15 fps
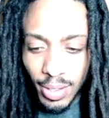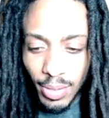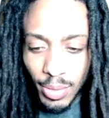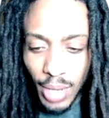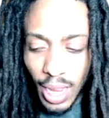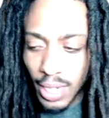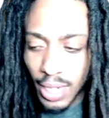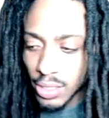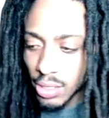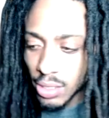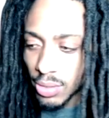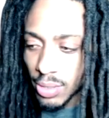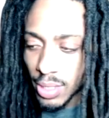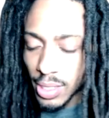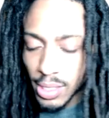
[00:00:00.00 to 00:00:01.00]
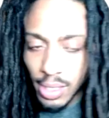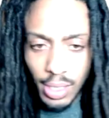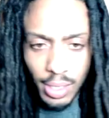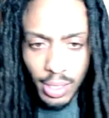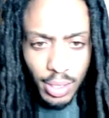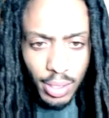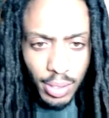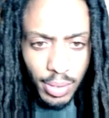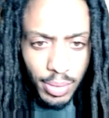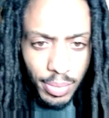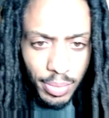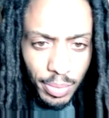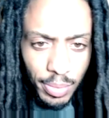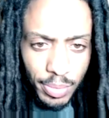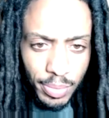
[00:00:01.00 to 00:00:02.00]
how they shooting and shit.
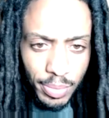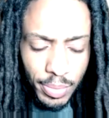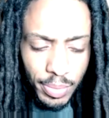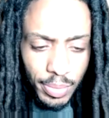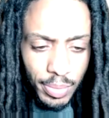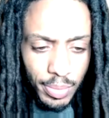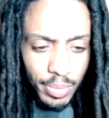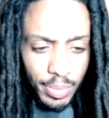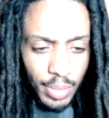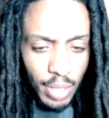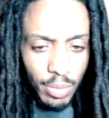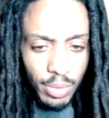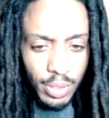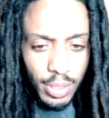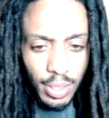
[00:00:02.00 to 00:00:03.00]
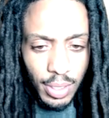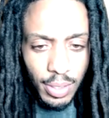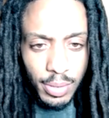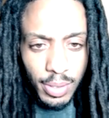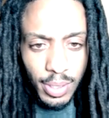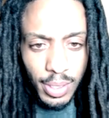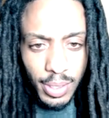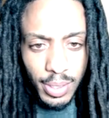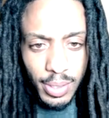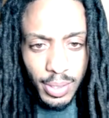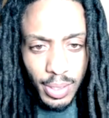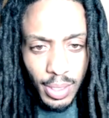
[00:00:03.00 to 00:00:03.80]
I want to, you know what I'm saying?